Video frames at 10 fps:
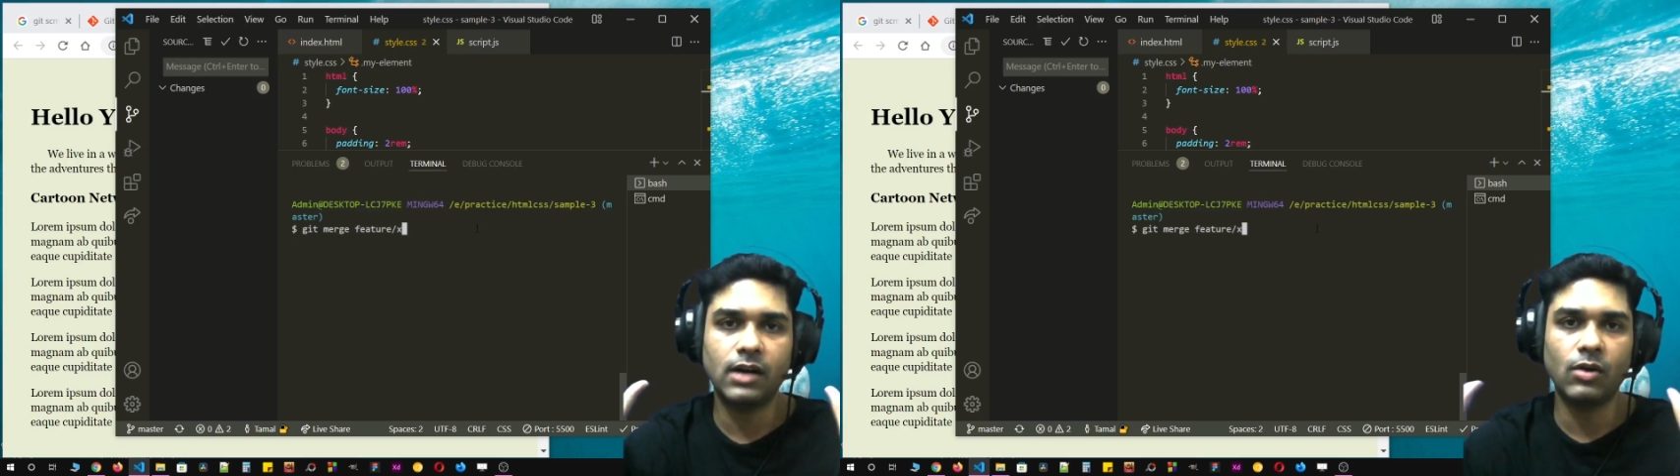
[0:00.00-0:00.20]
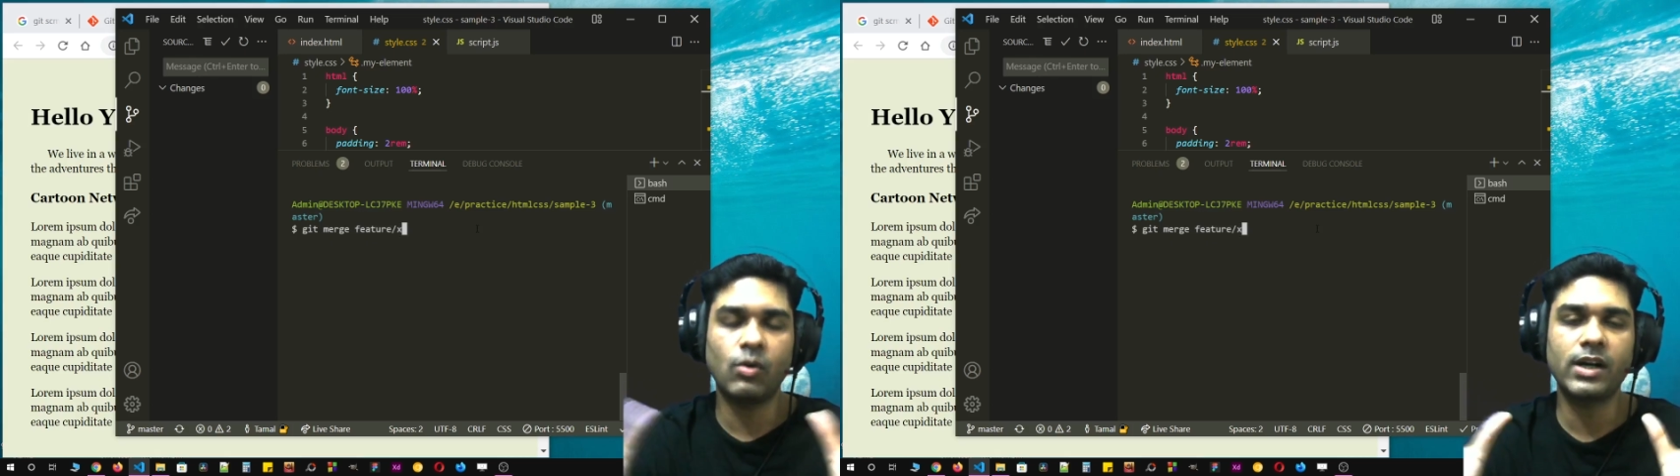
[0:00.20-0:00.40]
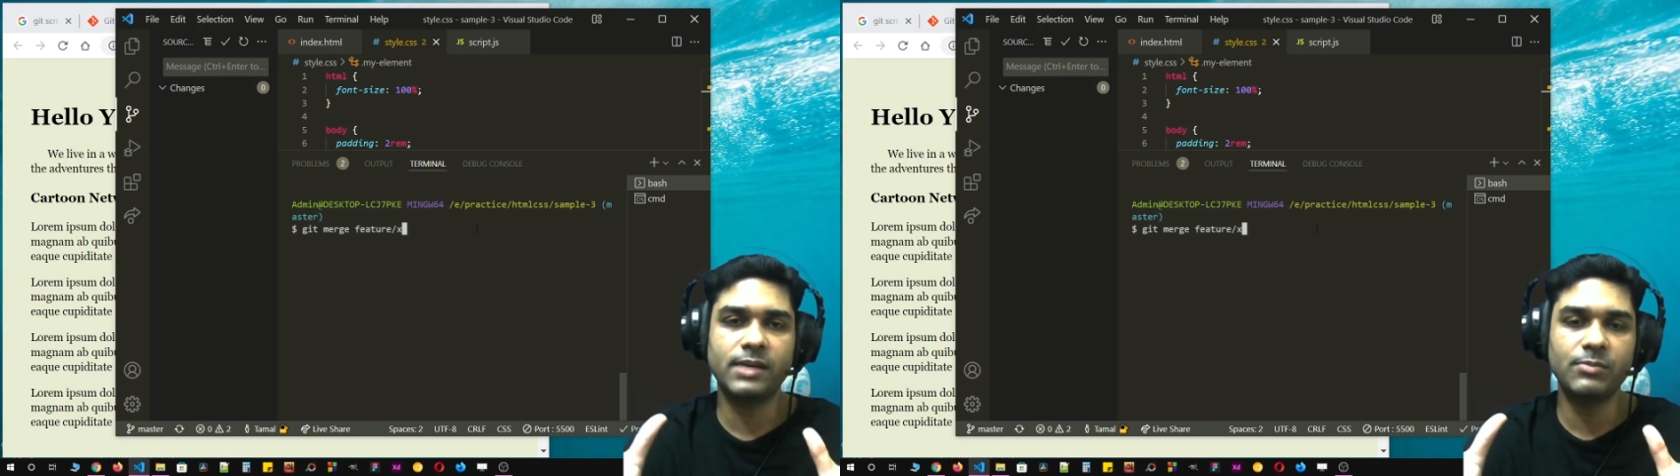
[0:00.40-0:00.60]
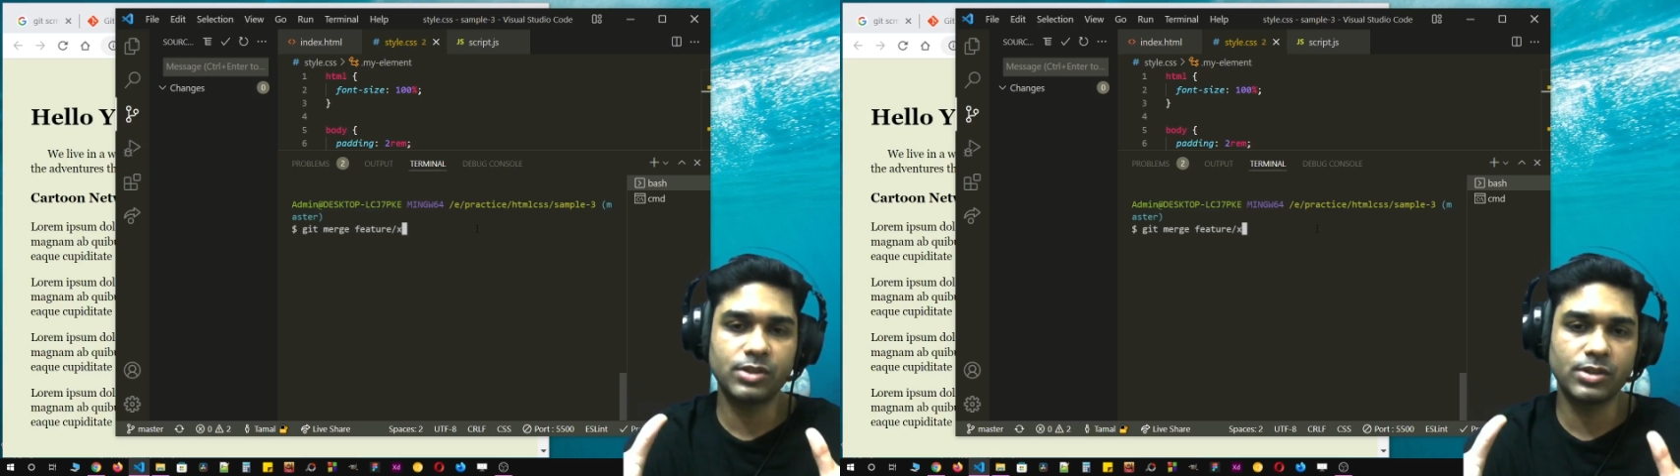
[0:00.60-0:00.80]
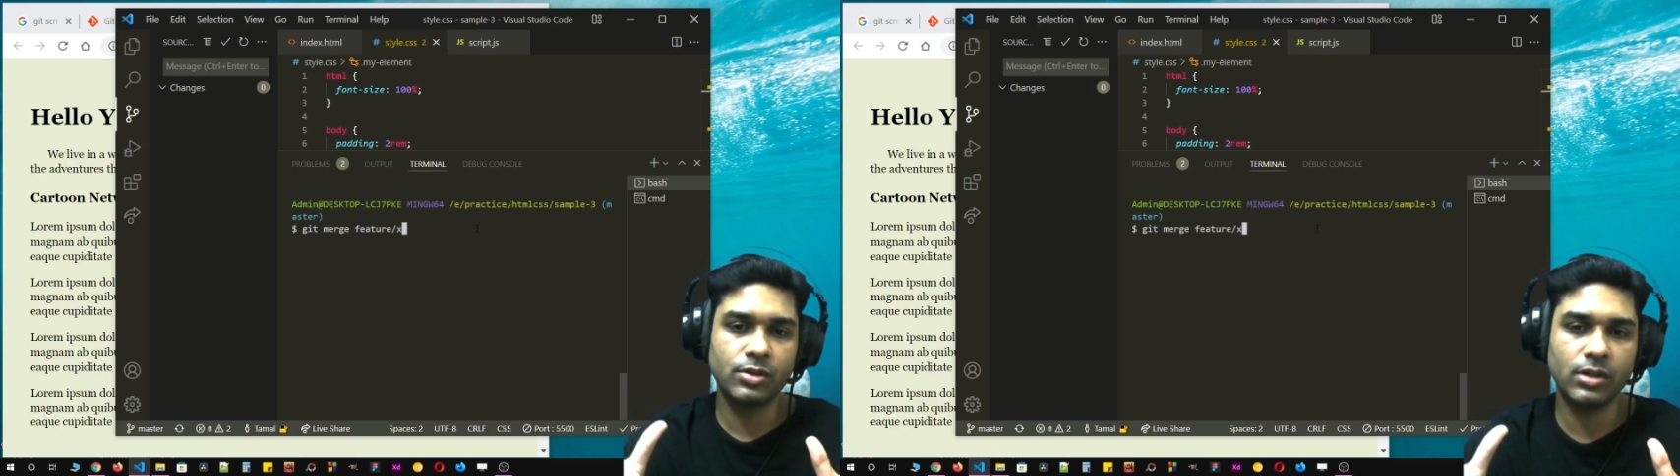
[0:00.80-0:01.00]
What
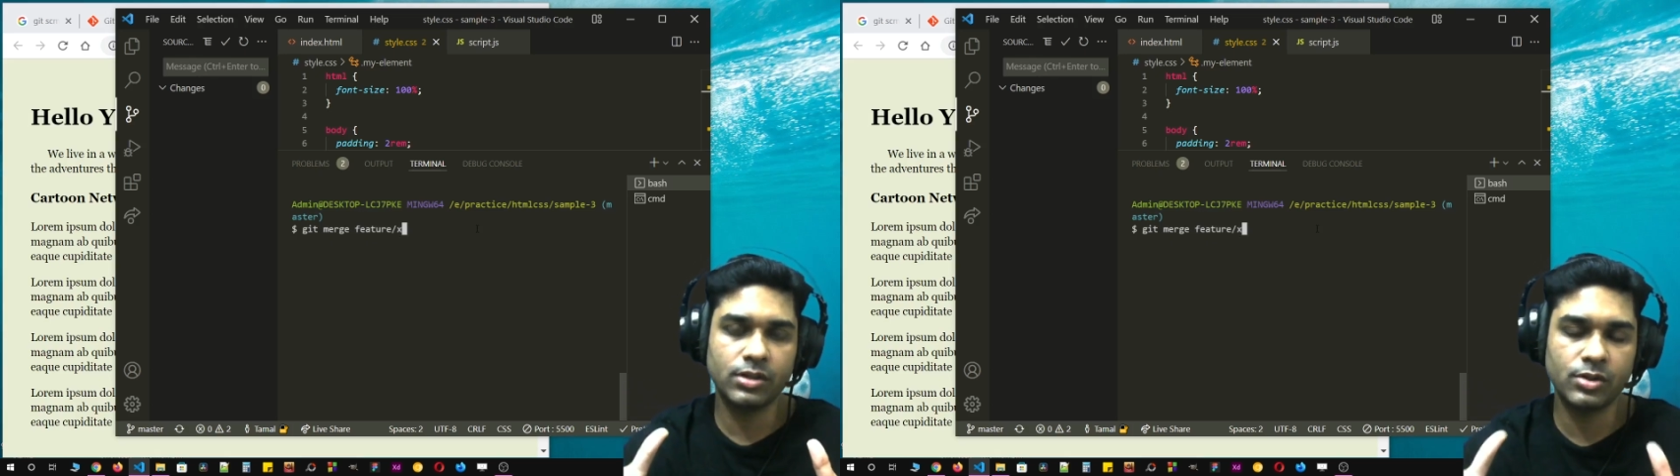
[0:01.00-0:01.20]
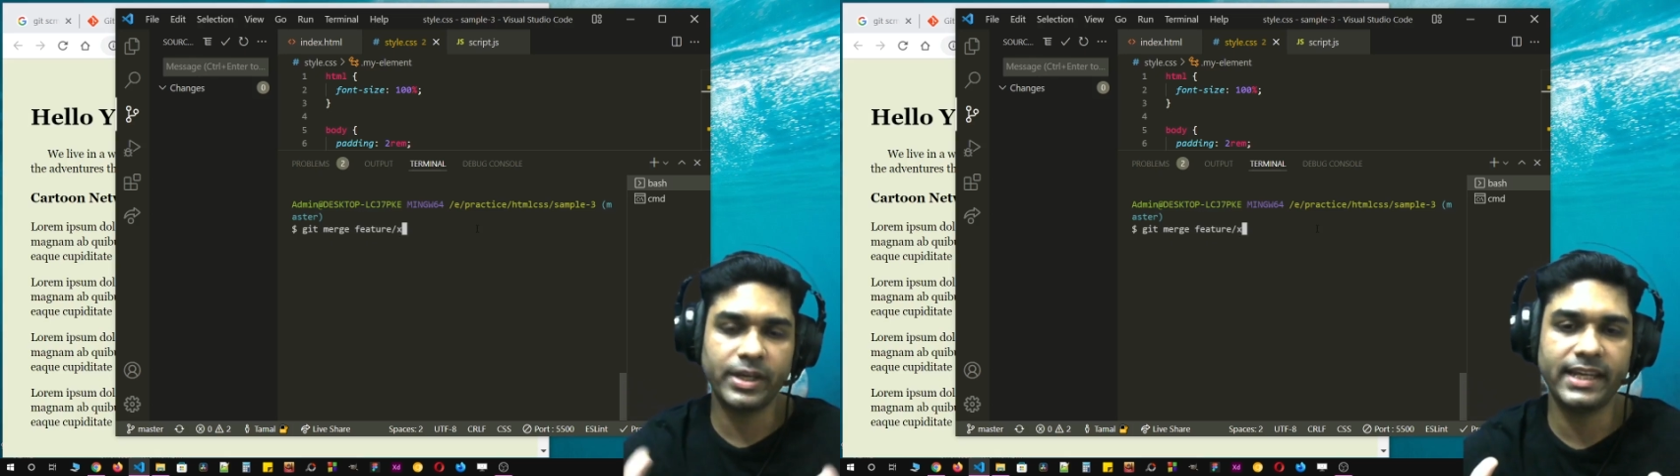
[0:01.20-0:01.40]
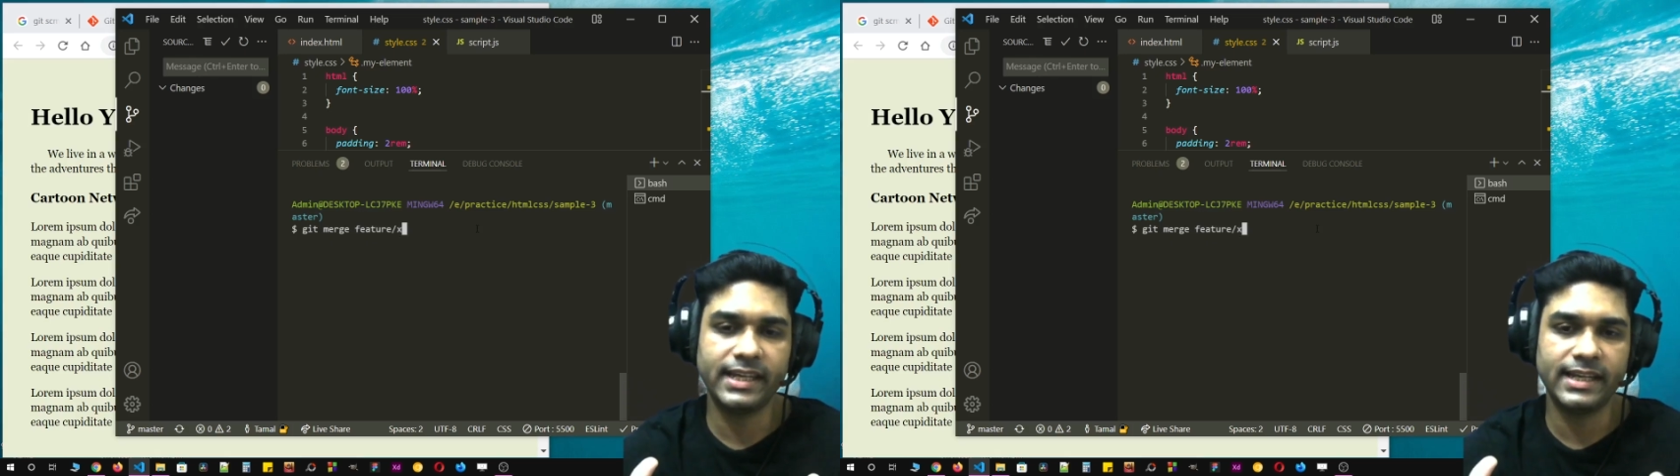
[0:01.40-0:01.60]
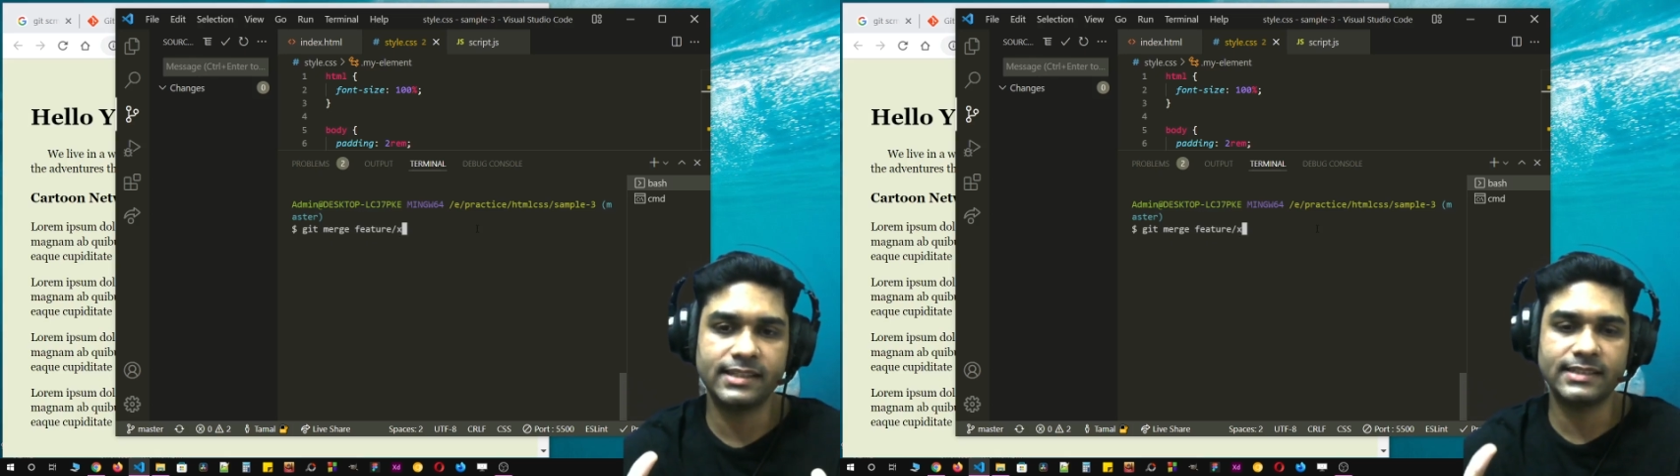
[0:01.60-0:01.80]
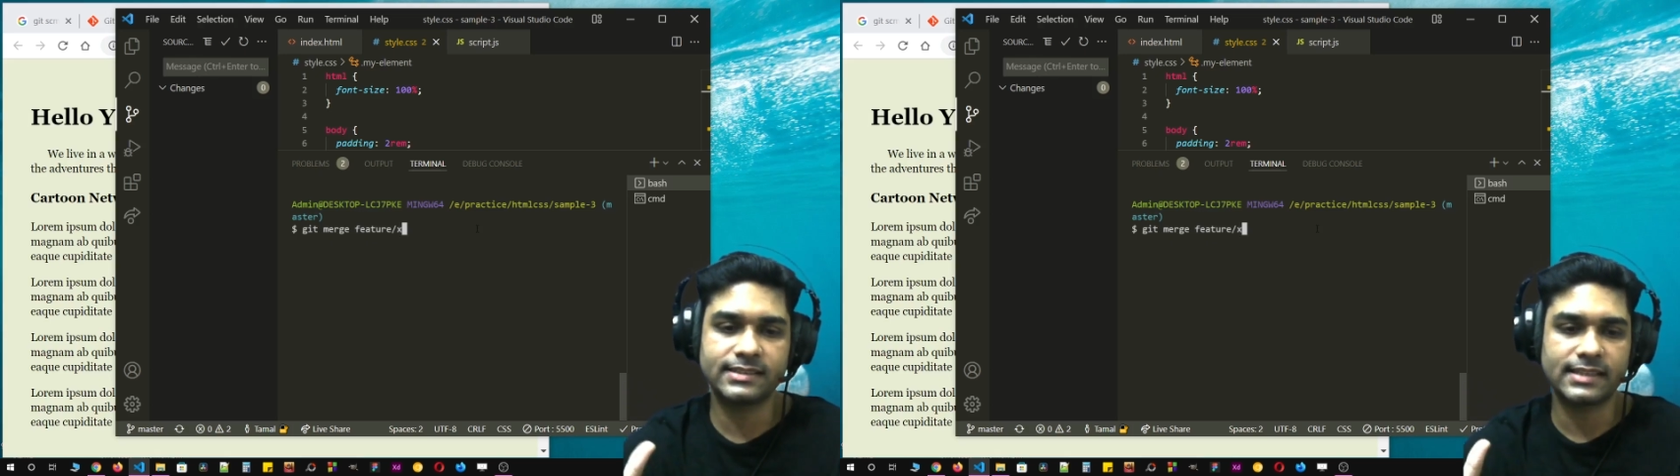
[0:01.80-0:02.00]
I'm doing here is